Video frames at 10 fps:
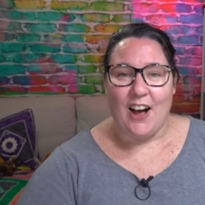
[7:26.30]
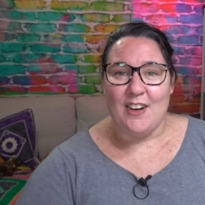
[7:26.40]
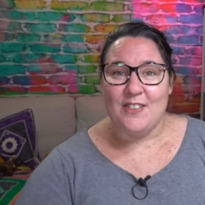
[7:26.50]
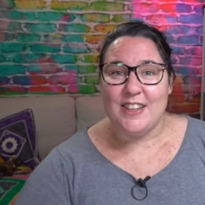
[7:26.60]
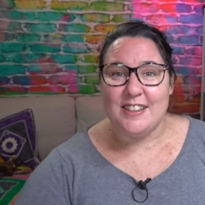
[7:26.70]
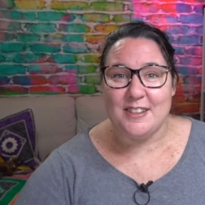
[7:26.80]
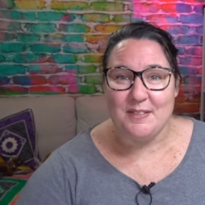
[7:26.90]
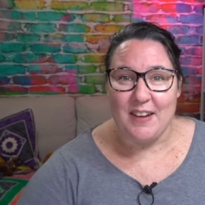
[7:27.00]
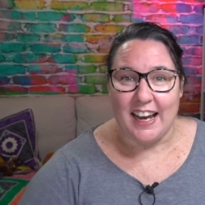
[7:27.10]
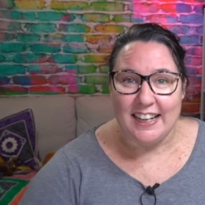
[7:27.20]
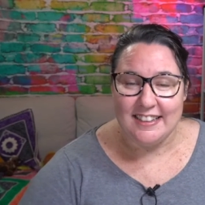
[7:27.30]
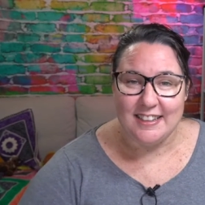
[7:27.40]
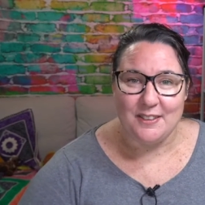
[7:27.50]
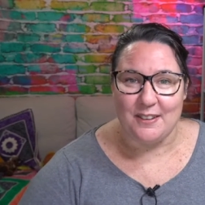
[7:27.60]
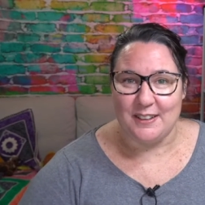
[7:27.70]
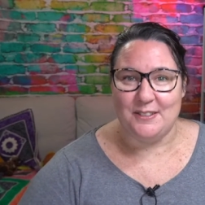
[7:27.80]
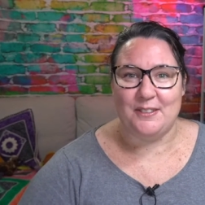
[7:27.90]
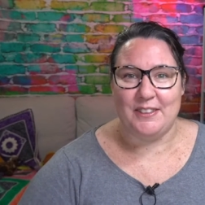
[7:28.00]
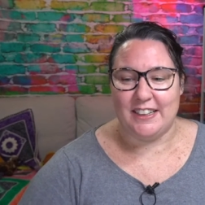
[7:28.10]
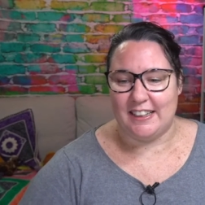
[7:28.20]
of this amazing Wonder
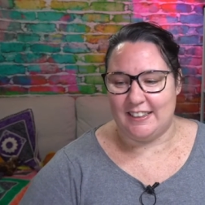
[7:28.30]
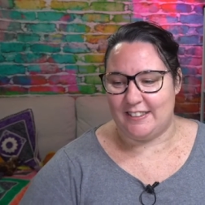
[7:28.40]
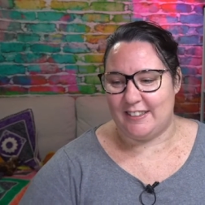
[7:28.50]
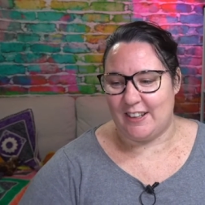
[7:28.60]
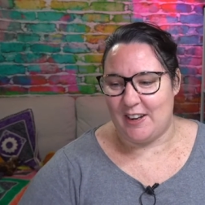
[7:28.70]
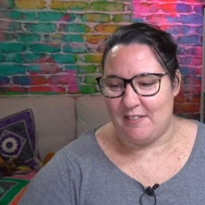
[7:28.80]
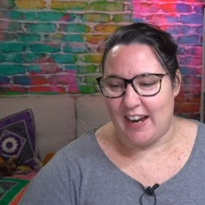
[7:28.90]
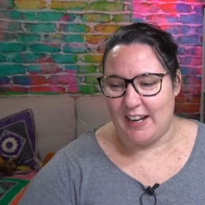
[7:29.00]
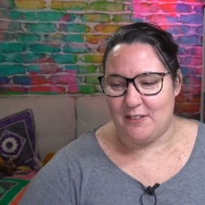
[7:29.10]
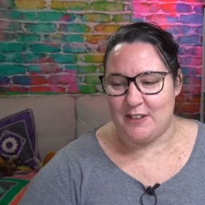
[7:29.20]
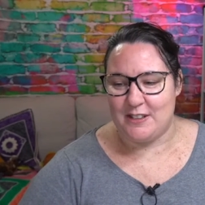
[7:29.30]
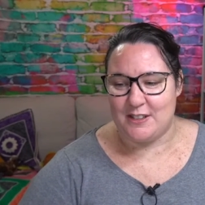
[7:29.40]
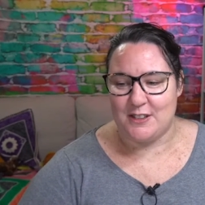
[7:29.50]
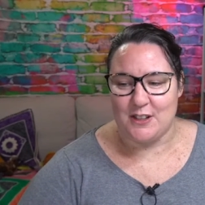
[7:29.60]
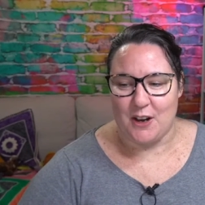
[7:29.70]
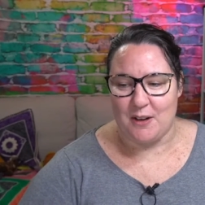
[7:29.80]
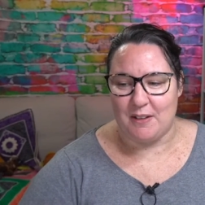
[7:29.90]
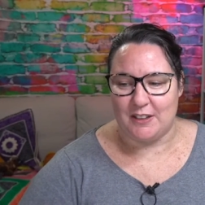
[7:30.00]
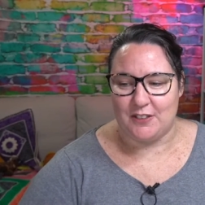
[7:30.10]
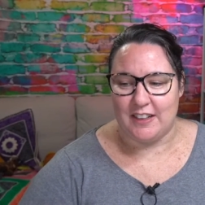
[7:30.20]
Woman clutch that I made. It was so
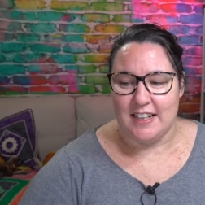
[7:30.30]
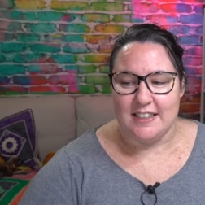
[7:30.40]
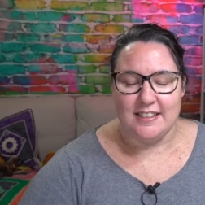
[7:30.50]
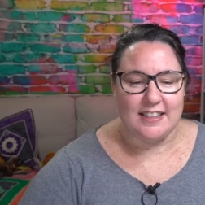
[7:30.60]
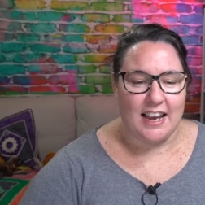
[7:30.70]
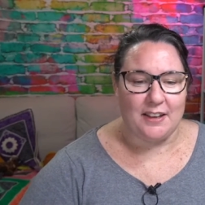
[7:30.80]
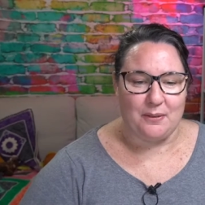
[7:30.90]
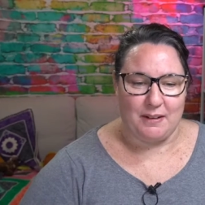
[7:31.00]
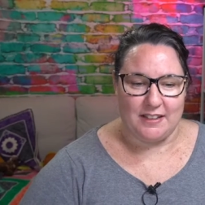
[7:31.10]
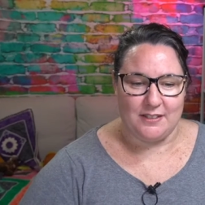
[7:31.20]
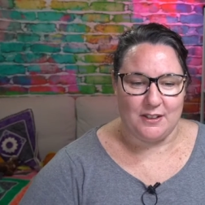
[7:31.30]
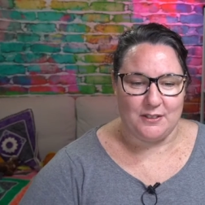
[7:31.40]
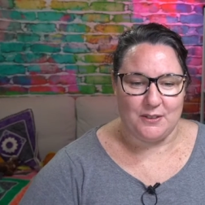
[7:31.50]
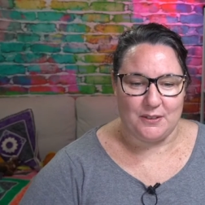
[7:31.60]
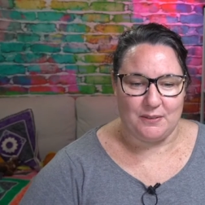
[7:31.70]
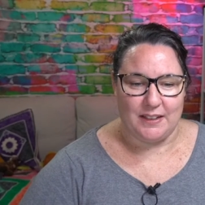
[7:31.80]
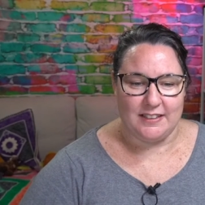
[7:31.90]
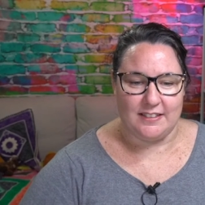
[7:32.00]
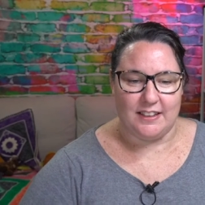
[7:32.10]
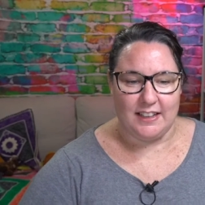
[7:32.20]
much fun. Southwest, not
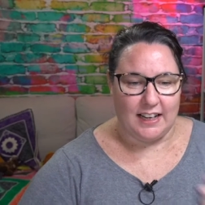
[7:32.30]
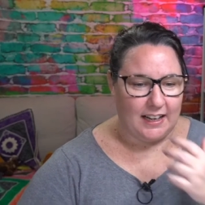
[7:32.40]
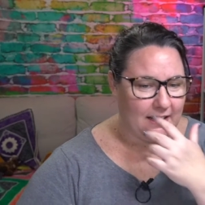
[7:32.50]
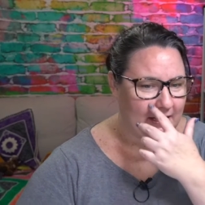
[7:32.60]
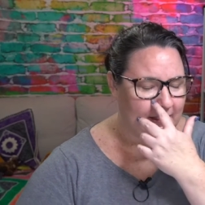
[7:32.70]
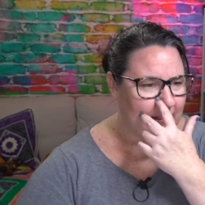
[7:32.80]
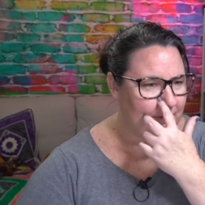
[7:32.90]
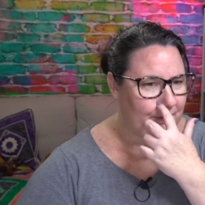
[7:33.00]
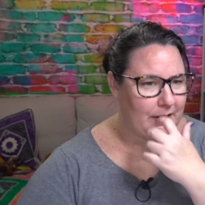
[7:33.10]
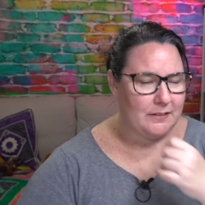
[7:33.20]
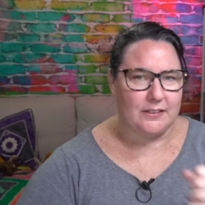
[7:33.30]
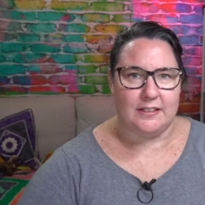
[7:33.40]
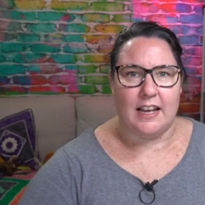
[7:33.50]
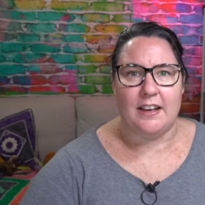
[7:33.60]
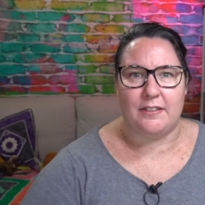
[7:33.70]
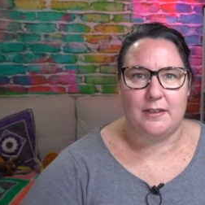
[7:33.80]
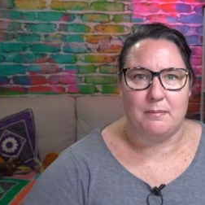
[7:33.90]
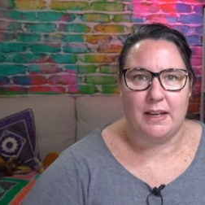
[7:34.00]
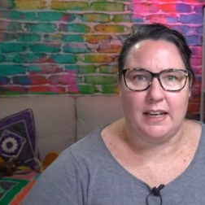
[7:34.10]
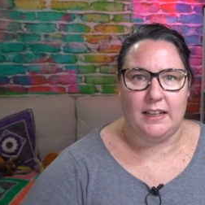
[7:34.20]
Northwest. Okay. It didn't feel south to
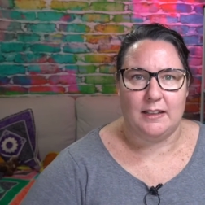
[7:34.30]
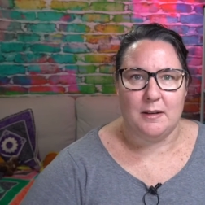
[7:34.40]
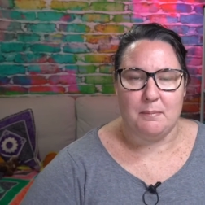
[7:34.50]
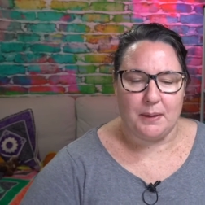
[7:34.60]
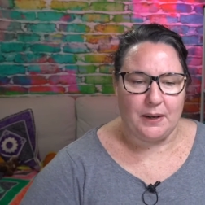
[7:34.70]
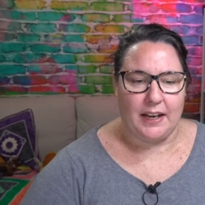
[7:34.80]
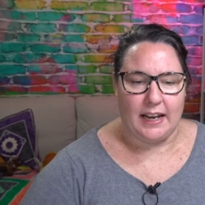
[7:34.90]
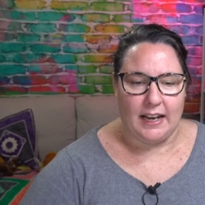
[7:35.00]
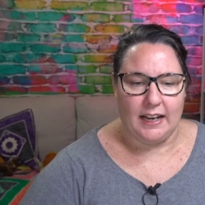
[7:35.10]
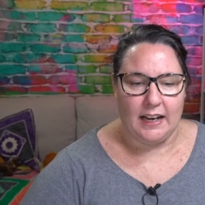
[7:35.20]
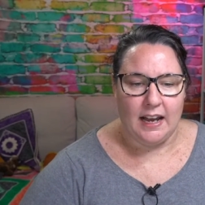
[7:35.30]
me, but okay.